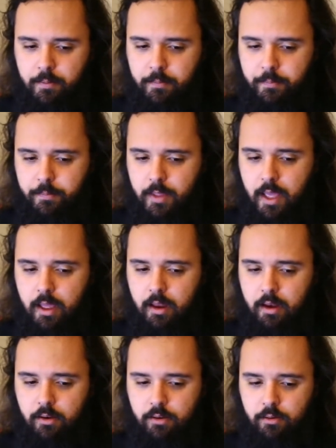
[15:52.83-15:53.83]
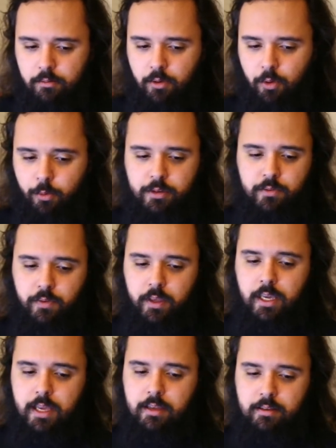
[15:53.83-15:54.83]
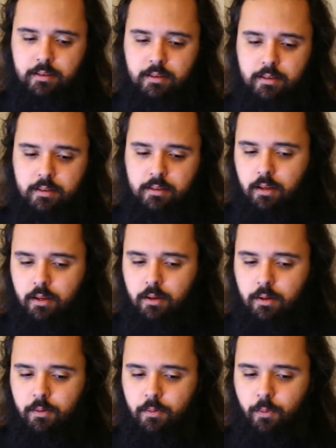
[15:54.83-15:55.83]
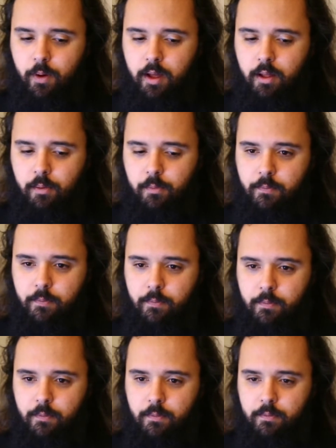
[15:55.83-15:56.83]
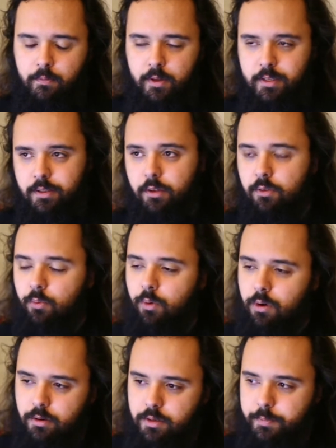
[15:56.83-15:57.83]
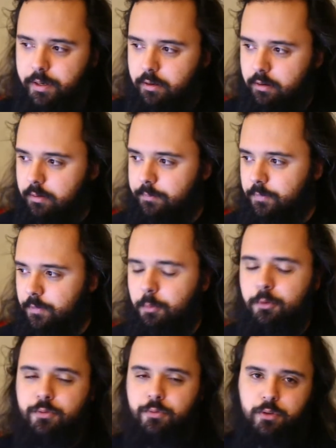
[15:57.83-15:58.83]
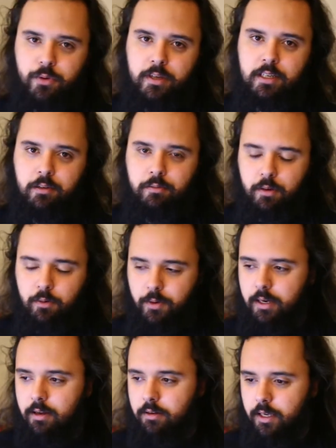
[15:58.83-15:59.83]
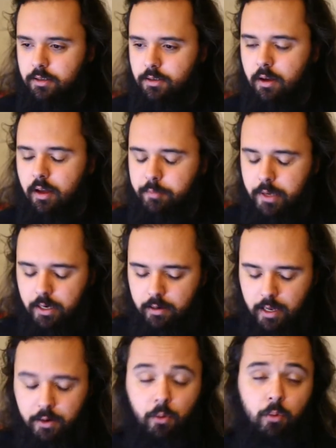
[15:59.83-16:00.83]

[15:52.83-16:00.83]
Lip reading: And the worst thing is, well, it's not the worst, but the most frustrating thing right now. Okay, so I've been at home for the